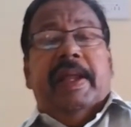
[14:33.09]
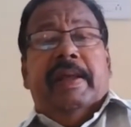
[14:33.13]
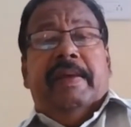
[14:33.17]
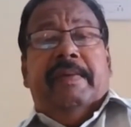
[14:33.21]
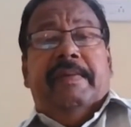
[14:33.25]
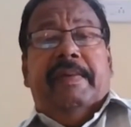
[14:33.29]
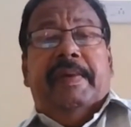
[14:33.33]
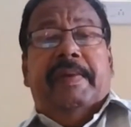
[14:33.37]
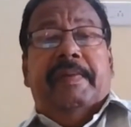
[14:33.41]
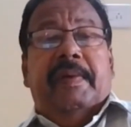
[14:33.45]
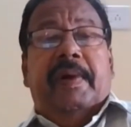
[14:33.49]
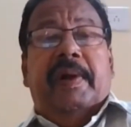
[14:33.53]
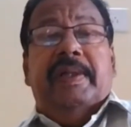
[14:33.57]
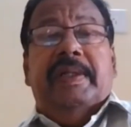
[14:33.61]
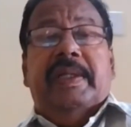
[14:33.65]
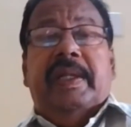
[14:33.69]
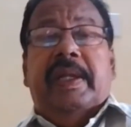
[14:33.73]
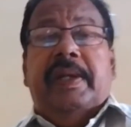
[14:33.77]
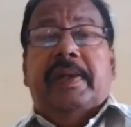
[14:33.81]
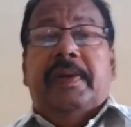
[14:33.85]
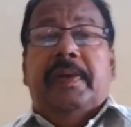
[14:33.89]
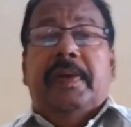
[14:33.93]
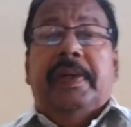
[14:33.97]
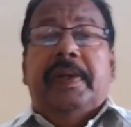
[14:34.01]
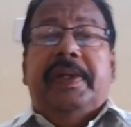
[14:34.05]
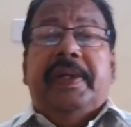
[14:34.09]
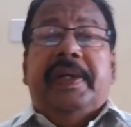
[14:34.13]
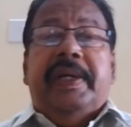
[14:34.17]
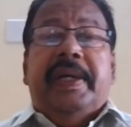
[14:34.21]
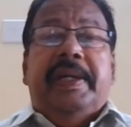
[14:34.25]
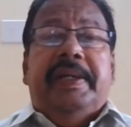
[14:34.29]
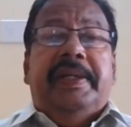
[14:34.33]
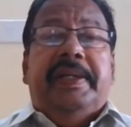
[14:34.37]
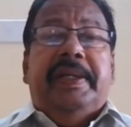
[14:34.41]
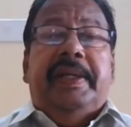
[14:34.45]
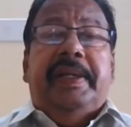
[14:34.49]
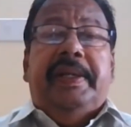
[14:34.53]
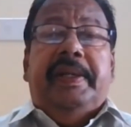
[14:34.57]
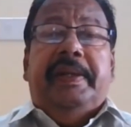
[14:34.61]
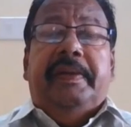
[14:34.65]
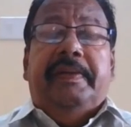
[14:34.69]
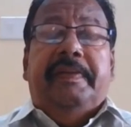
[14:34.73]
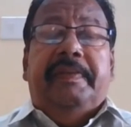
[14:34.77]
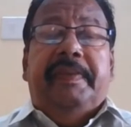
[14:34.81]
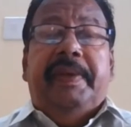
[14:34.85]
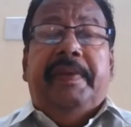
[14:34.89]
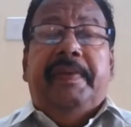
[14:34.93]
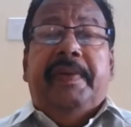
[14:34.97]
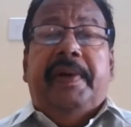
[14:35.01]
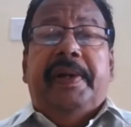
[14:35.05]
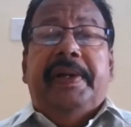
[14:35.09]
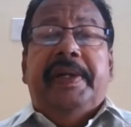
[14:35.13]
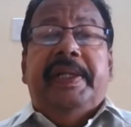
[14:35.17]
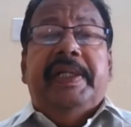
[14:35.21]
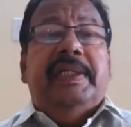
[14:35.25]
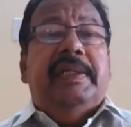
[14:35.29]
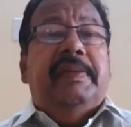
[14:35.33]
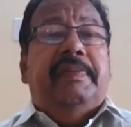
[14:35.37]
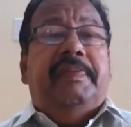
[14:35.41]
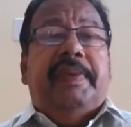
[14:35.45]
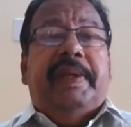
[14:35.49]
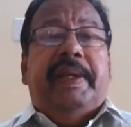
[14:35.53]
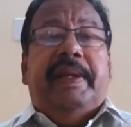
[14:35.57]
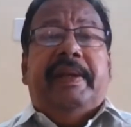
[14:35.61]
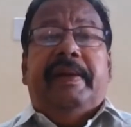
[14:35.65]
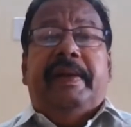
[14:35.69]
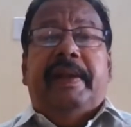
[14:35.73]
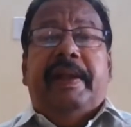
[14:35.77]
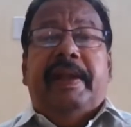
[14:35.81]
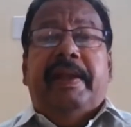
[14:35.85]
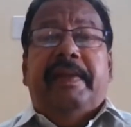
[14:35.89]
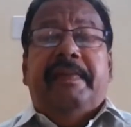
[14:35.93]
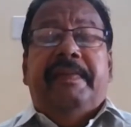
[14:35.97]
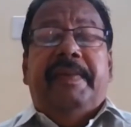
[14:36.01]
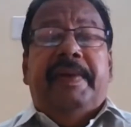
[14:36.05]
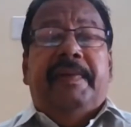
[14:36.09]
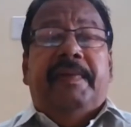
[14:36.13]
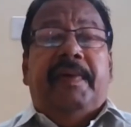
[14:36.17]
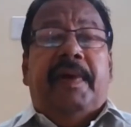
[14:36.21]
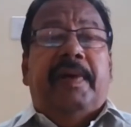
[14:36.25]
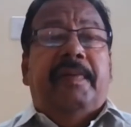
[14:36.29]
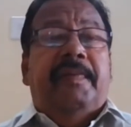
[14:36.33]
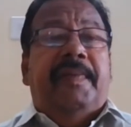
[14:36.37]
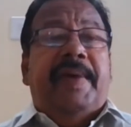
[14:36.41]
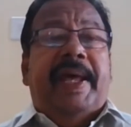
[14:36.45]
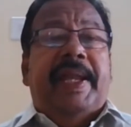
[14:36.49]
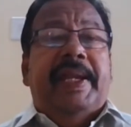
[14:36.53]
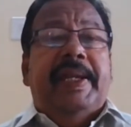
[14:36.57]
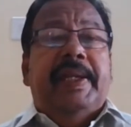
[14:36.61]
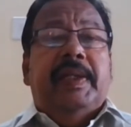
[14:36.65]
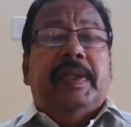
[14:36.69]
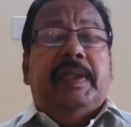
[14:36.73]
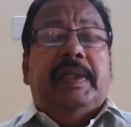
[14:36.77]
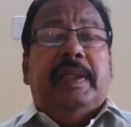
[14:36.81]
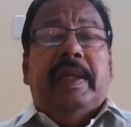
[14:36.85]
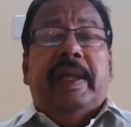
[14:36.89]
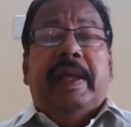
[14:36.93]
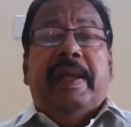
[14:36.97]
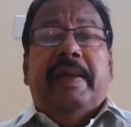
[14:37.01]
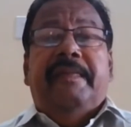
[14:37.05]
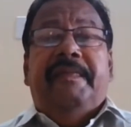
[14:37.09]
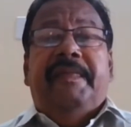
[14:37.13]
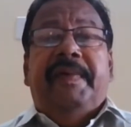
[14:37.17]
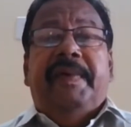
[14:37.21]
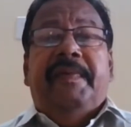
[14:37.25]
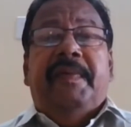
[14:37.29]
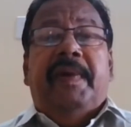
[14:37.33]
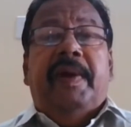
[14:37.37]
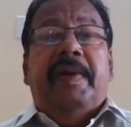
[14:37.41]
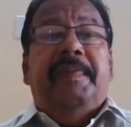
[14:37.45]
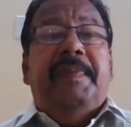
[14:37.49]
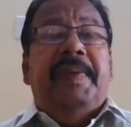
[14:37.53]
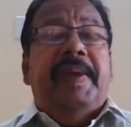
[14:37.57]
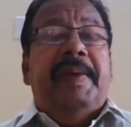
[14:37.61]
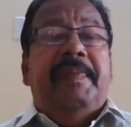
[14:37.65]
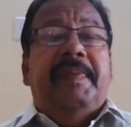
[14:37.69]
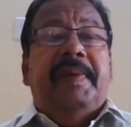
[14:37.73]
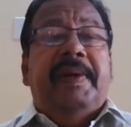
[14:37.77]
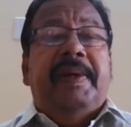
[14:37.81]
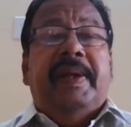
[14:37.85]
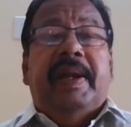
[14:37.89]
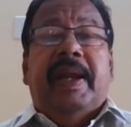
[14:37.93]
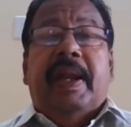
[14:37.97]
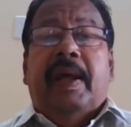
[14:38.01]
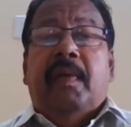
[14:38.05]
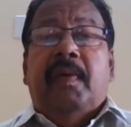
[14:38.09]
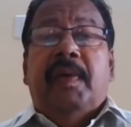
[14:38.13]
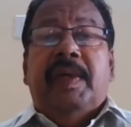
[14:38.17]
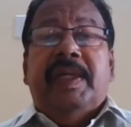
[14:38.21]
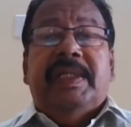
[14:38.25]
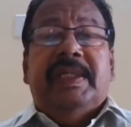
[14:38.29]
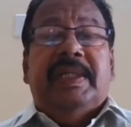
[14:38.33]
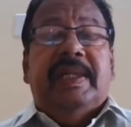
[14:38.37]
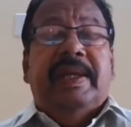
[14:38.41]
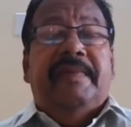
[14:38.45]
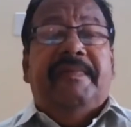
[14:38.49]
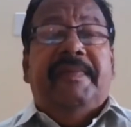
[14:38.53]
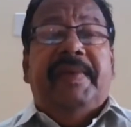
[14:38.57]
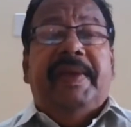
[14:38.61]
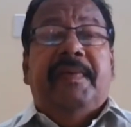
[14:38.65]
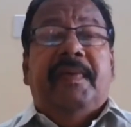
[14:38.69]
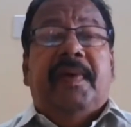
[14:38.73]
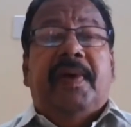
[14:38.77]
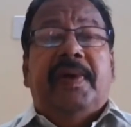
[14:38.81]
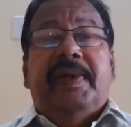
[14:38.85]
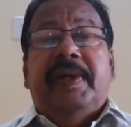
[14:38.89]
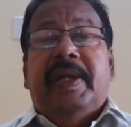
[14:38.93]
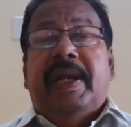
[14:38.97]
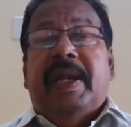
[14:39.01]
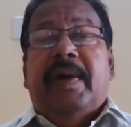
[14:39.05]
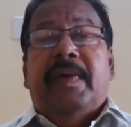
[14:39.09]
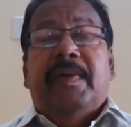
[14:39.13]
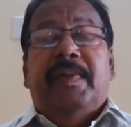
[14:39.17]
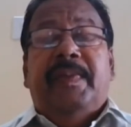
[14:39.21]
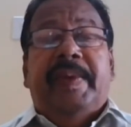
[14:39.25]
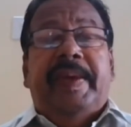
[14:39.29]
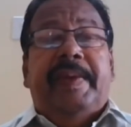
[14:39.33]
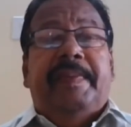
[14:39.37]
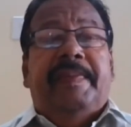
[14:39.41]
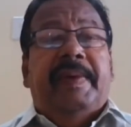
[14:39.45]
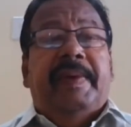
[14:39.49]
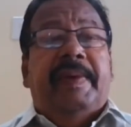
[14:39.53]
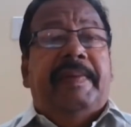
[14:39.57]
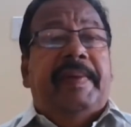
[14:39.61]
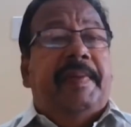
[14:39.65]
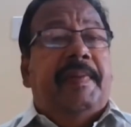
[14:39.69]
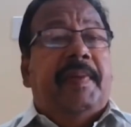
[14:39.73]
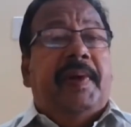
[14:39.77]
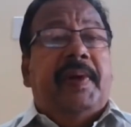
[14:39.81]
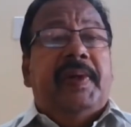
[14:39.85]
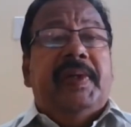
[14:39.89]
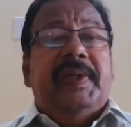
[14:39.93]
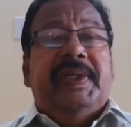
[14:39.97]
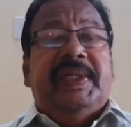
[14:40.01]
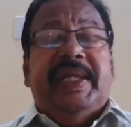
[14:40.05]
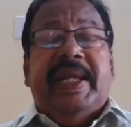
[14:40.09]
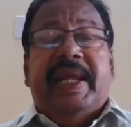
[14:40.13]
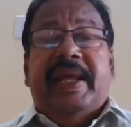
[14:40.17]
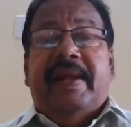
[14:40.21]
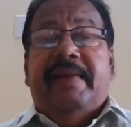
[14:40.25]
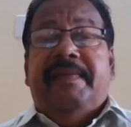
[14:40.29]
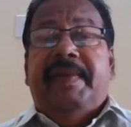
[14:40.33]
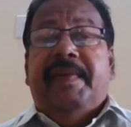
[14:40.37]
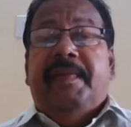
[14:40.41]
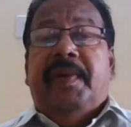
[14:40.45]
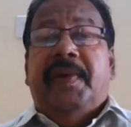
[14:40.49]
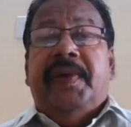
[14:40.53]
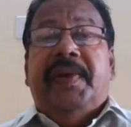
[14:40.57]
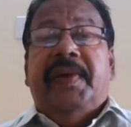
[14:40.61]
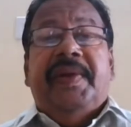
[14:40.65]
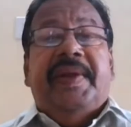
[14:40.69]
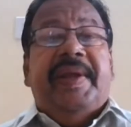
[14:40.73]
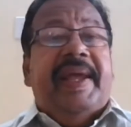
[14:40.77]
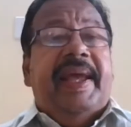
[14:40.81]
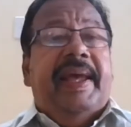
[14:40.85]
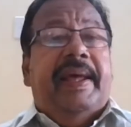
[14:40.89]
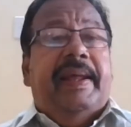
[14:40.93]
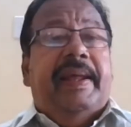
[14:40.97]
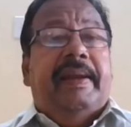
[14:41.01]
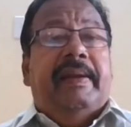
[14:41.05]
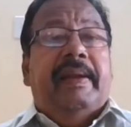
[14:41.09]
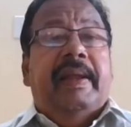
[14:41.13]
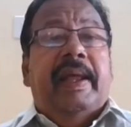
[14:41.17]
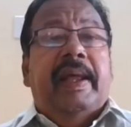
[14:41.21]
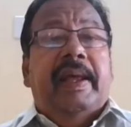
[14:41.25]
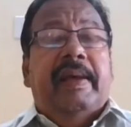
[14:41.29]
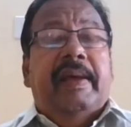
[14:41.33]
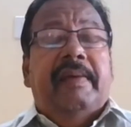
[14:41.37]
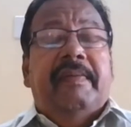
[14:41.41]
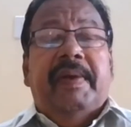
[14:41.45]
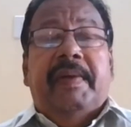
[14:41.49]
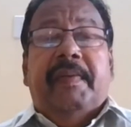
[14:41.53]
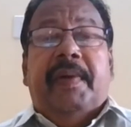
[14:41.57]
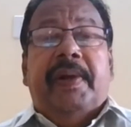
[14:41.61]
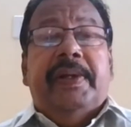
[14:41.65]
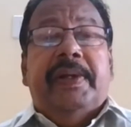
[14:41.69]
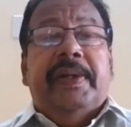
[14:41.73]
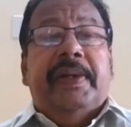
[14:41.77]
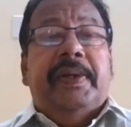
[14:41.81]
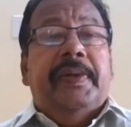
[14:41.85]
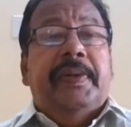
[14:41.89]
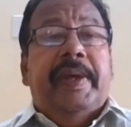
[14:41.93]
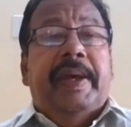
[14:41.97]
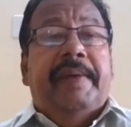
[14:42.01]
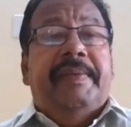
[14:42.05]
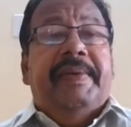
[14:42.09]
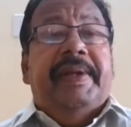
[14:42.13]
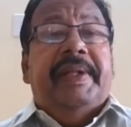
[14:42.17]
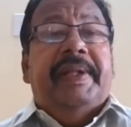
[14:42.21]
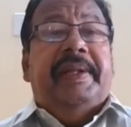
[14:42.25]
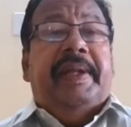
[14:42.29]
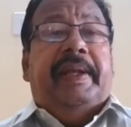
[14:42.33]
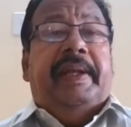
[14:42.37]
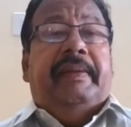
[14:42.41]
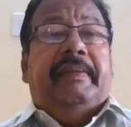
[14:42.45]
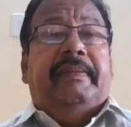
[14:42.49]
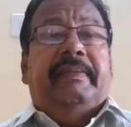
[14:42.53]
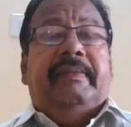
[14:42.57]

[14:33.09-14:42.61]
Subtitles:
We want the rule to continue. We want discipline. We want values. We want people to love us. We want to love people. We want to share. We want to care. We want to do everything.